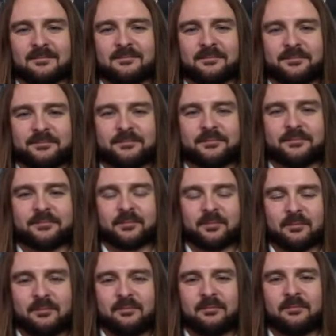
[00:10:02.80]

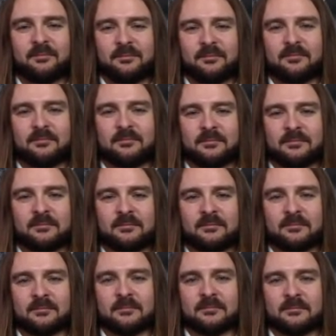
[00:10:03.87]

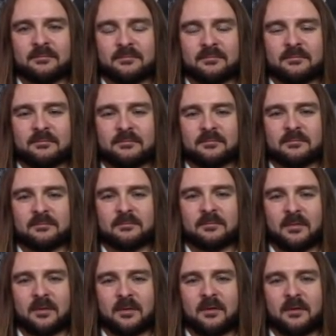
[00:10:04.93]

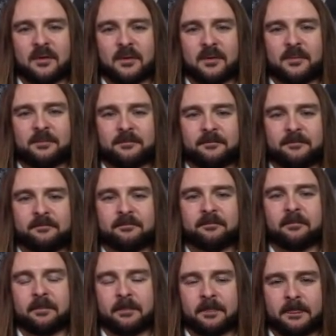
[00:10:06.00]

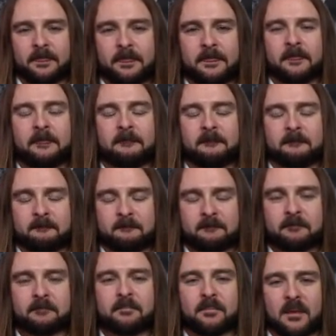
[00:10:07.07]

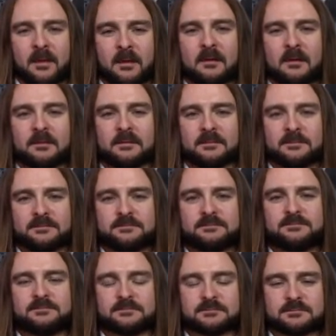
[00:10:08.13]

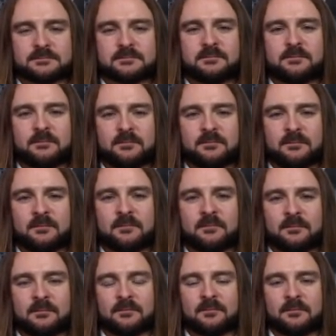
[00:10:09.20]
The person shown says nothing.